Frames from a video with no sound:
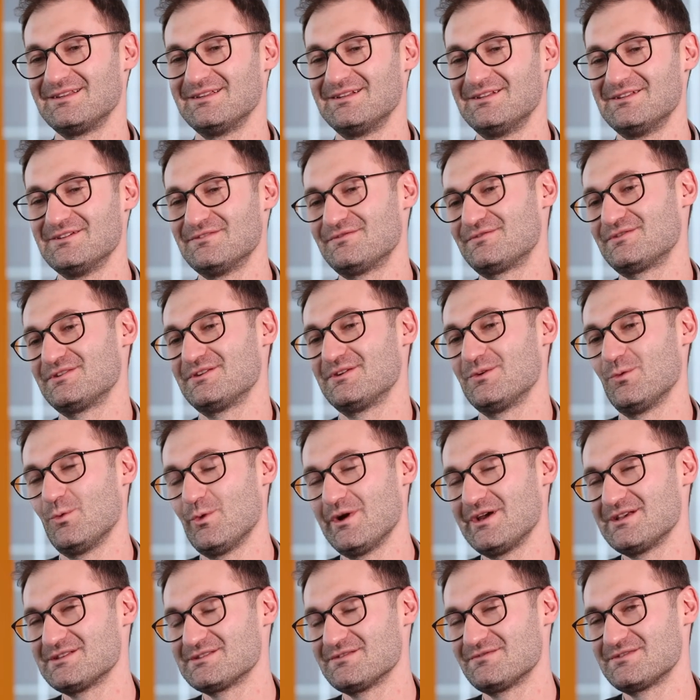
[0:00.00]
the different
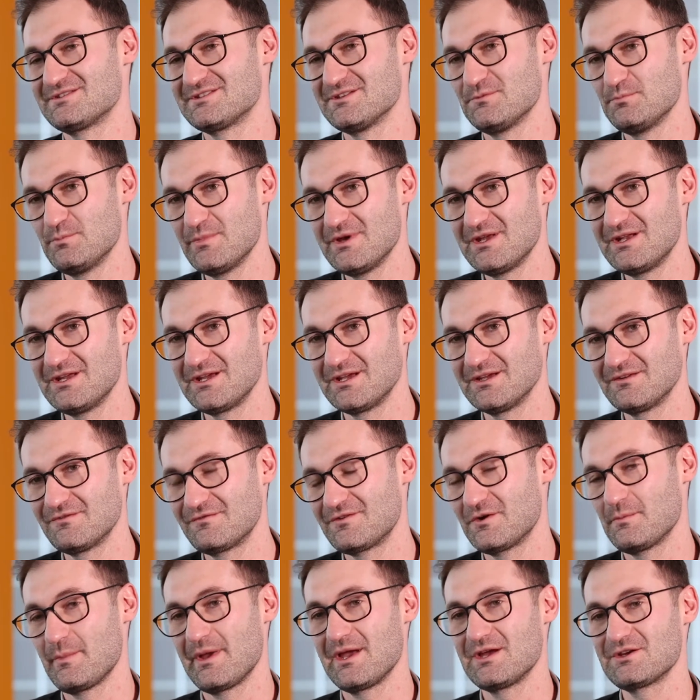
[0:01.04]
ways of submitting
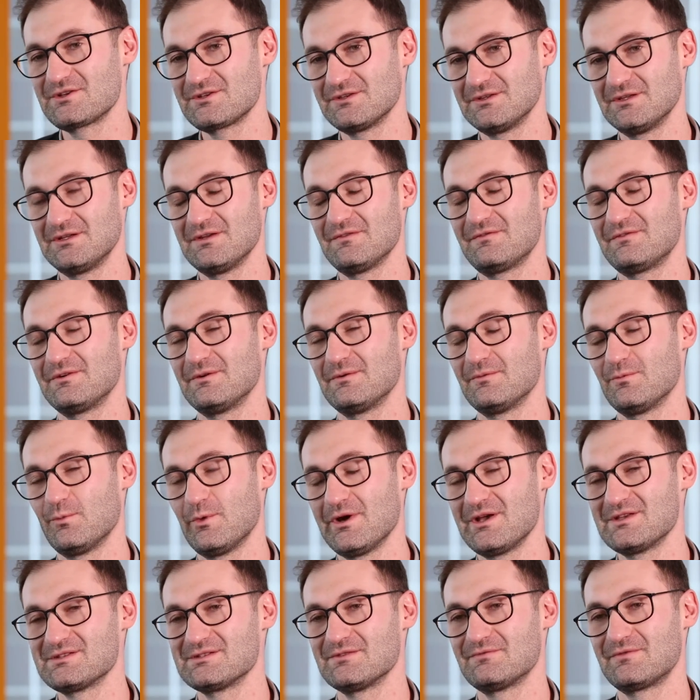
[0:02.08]
information, the different
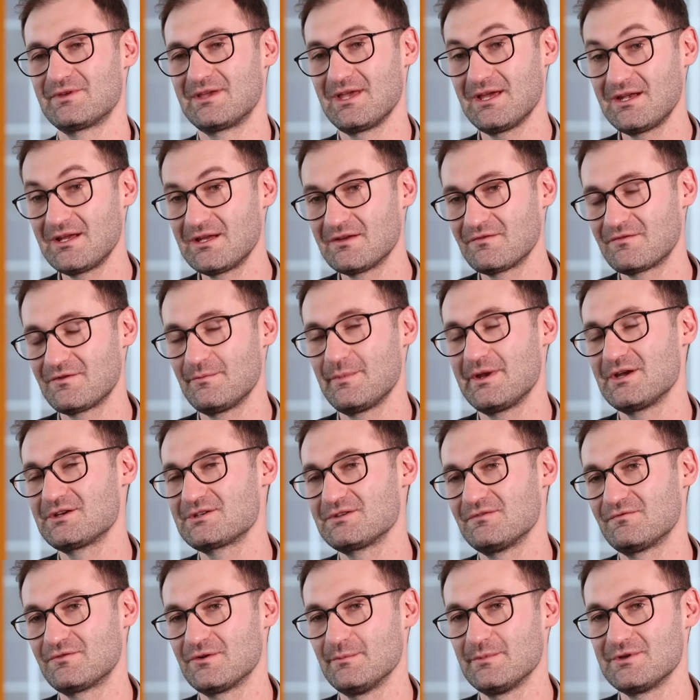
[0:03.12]
ways of getting
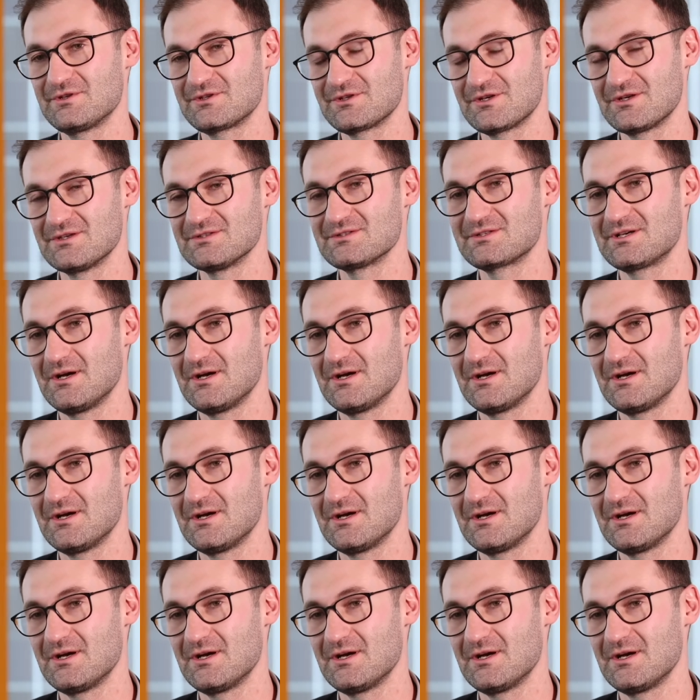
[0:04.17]
information from insurance